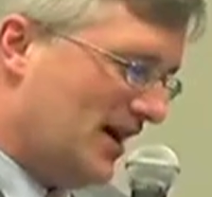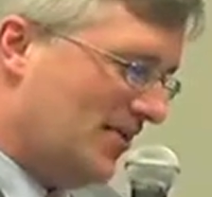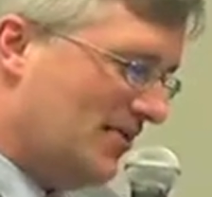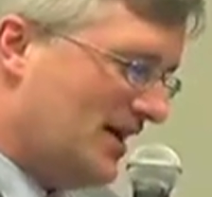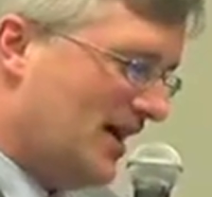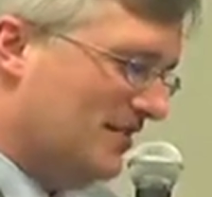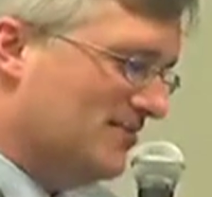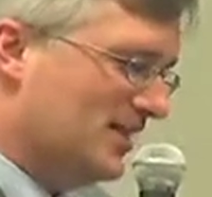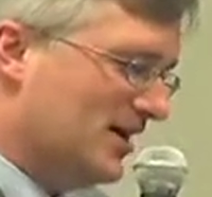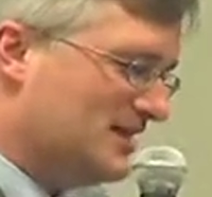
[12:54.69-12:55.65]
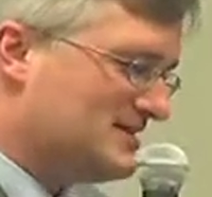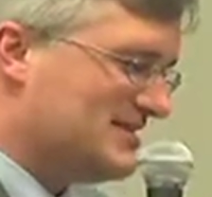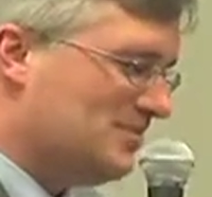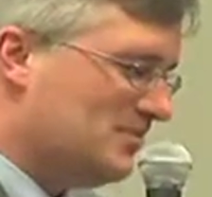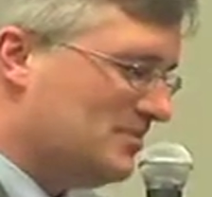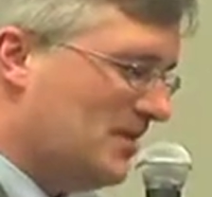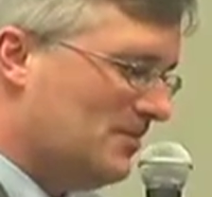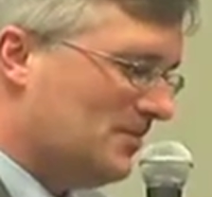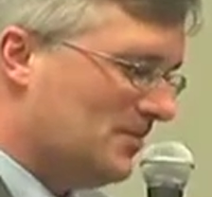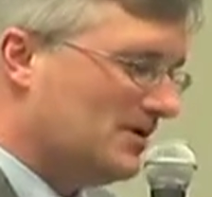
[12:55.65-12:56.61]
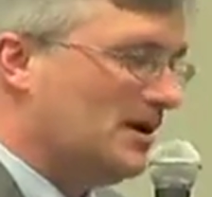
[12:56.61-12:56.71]
Uh, we have uh, Assembly
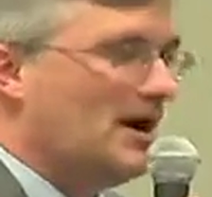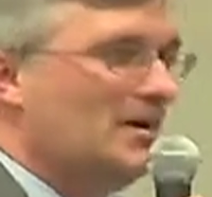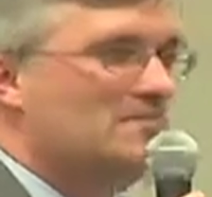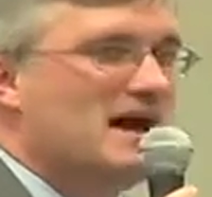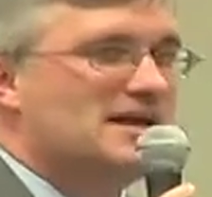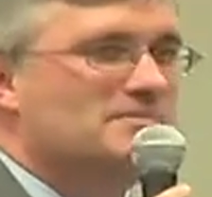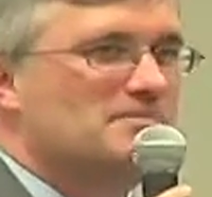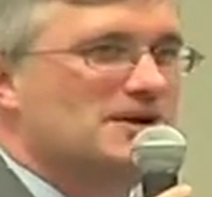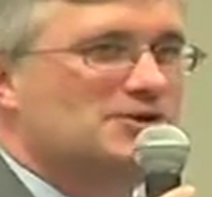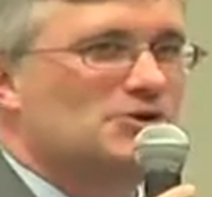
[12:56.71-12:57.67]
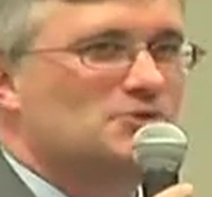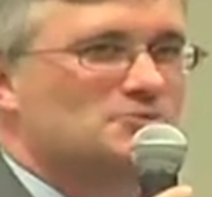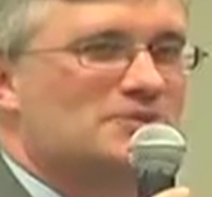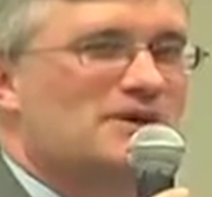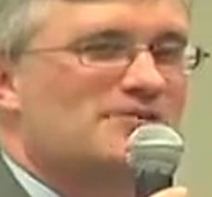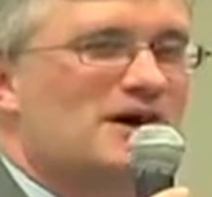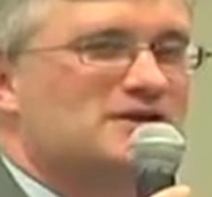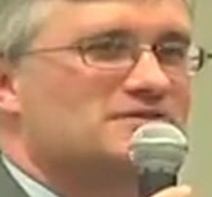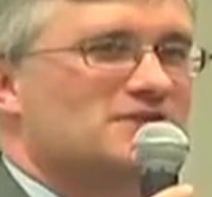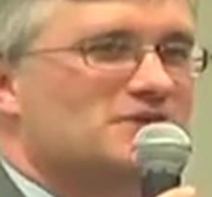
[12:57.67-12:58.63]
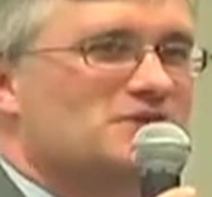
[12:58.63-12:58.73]
Member uh, Mike Miller, who is one of my
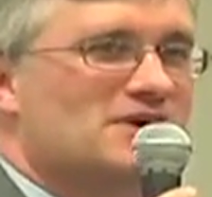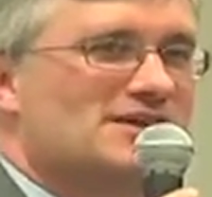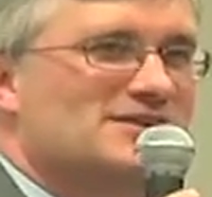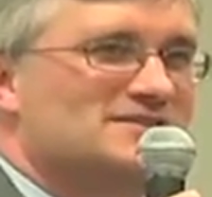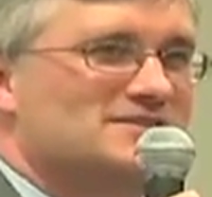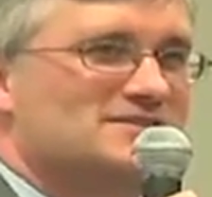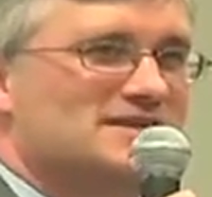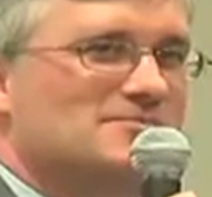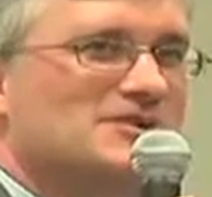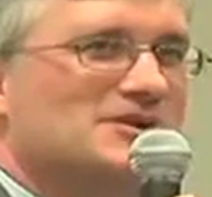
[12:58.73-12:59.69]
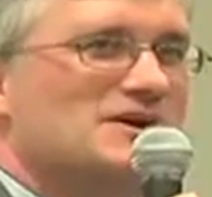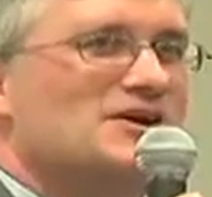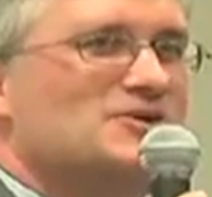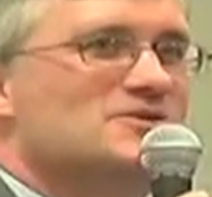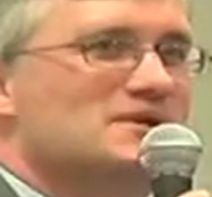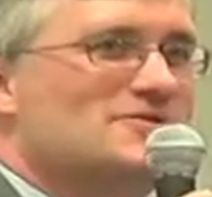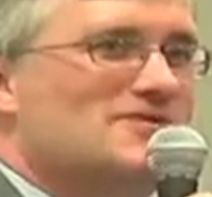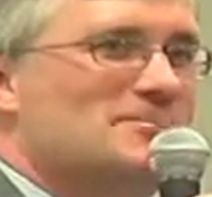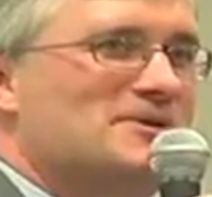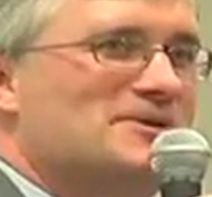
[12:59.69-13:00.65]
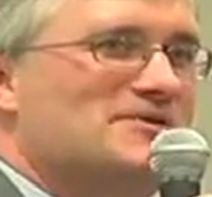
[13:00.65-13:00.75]
relatively new colleagues in the Assembly, who sent a
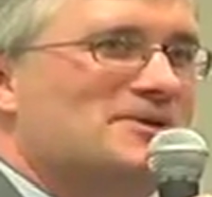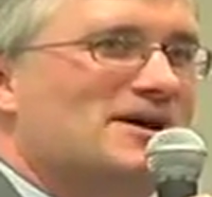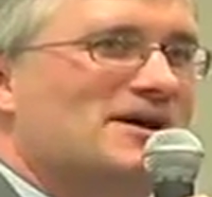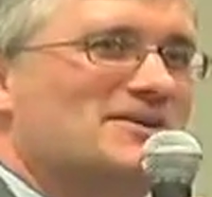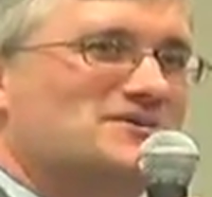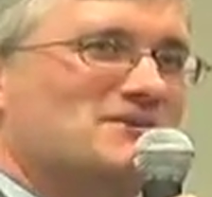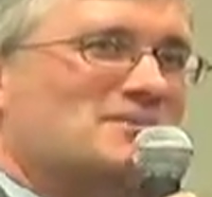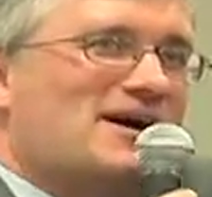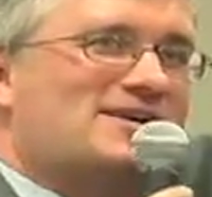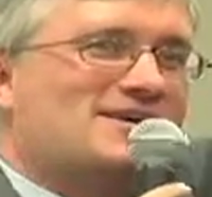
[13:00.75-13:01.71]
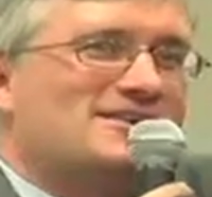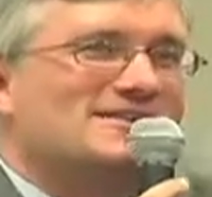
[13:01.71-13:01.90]
rep here. Uh, he's in the back.